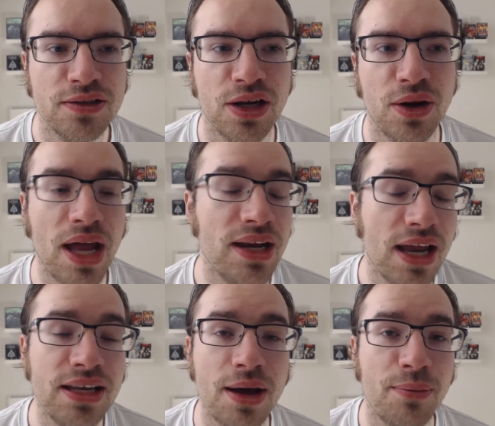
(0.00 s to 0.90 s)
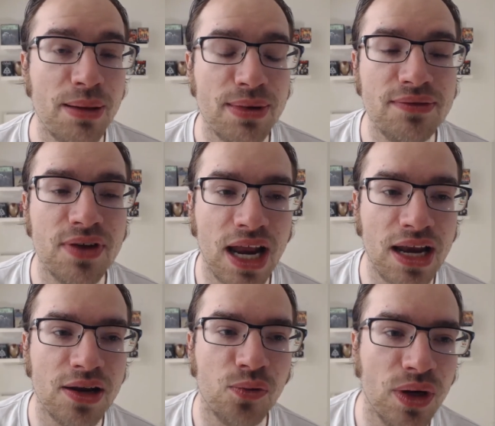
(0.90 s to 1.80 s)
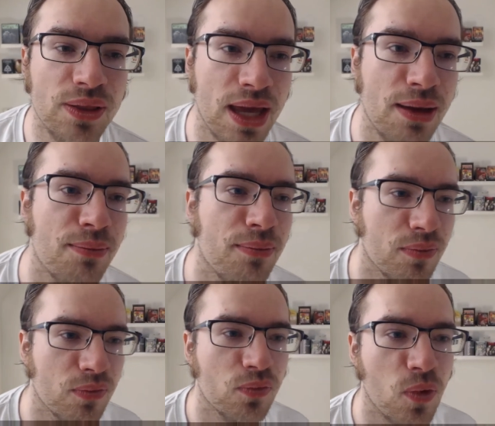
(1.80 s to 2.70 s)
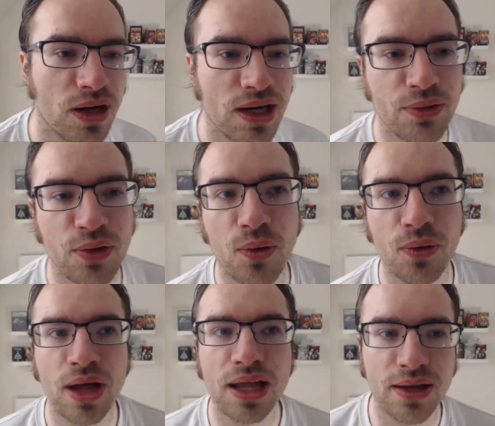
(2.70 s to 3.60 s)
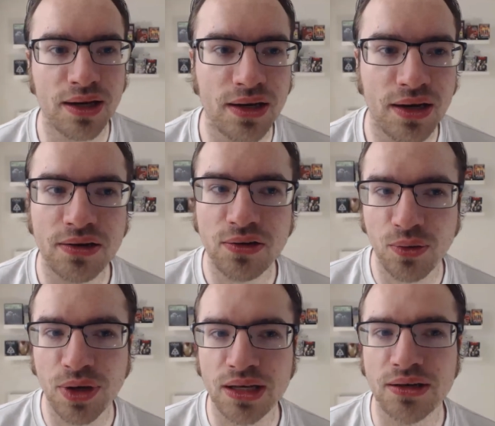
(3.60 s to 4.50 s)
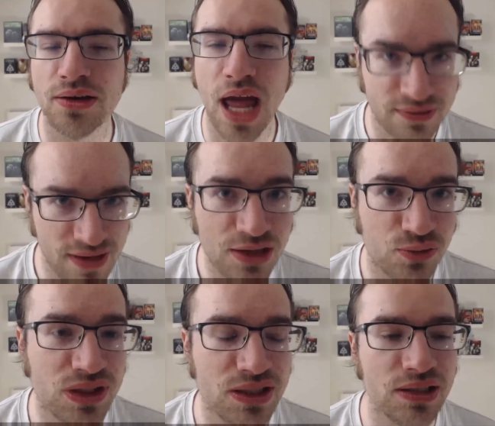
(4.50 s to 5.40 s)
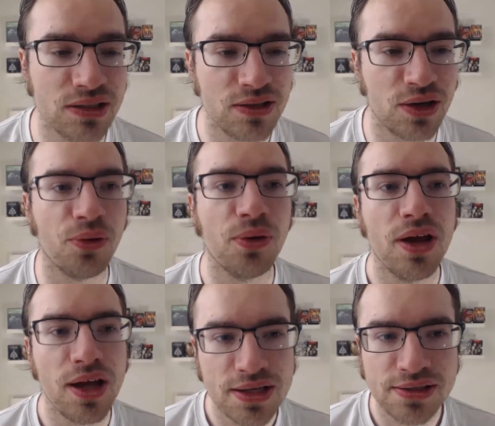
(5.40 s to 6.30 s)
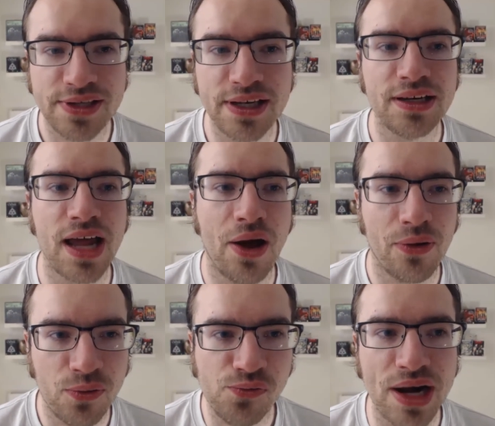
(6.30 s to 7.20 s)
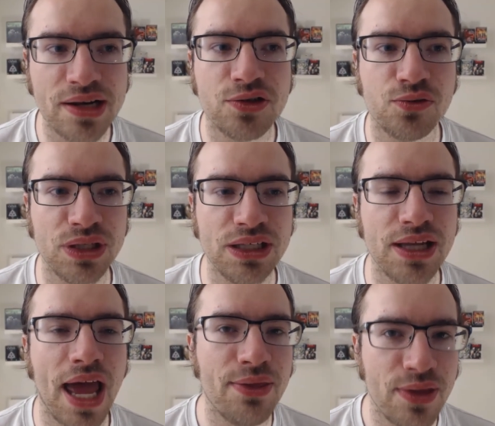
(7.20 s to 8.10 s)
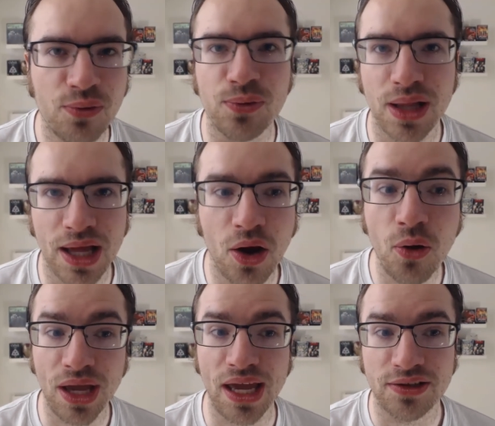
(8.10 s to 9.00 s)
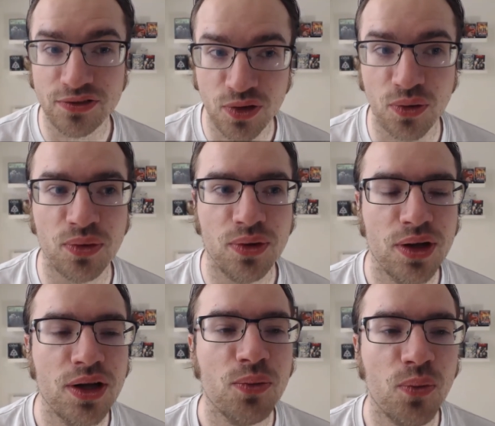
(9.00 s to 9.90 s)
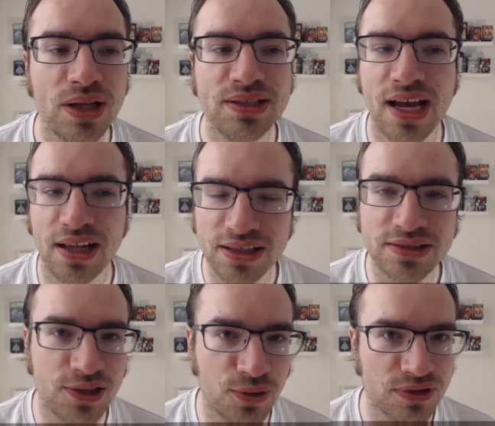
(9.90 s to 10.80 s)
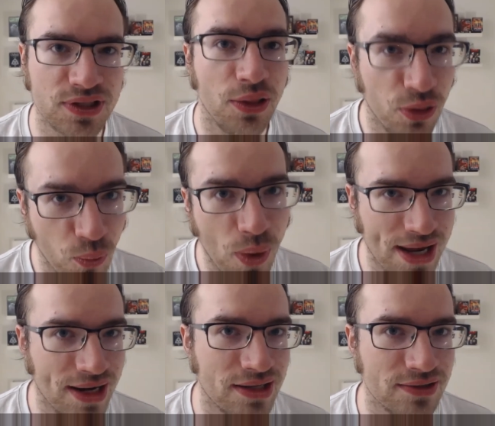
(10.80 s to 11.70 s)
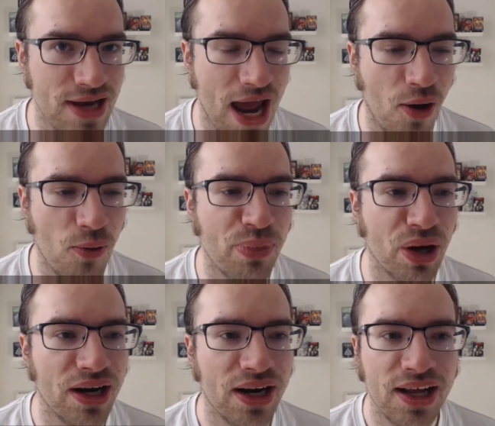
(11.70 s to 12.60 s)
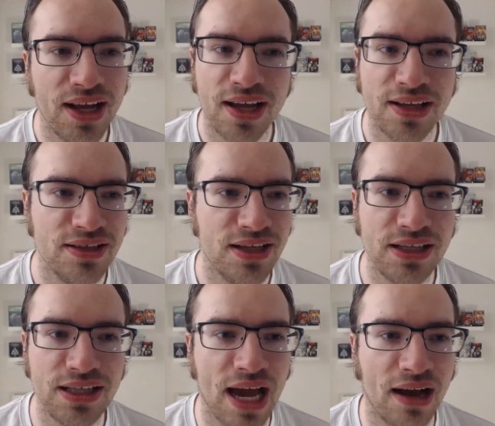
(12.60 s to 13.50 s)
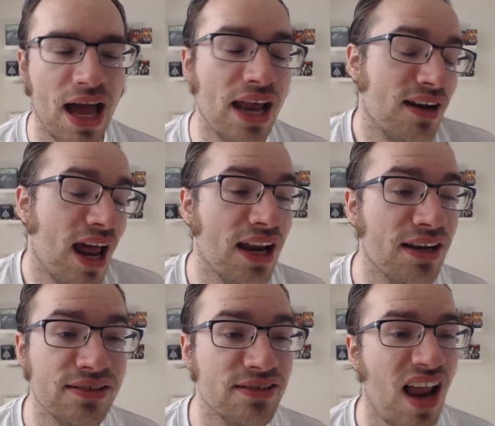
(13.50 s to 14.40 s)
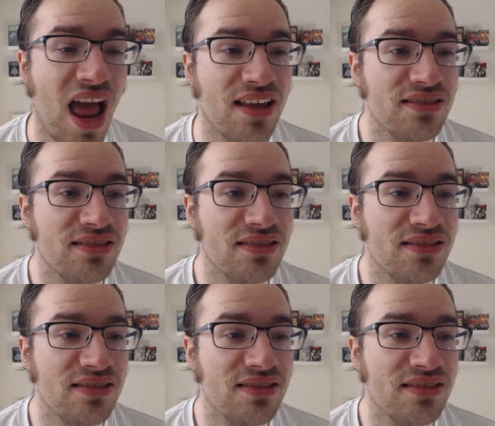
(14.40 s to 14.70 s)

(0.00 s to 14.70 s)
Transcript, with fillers: you know, and, and yeah, maybe even ended with him walking down the hall and then going in, as, as we see it, you know, sitting down, ready to read, and then we're like, okay, so what exactly is he going to say? The way it ends now, but yeah, and, and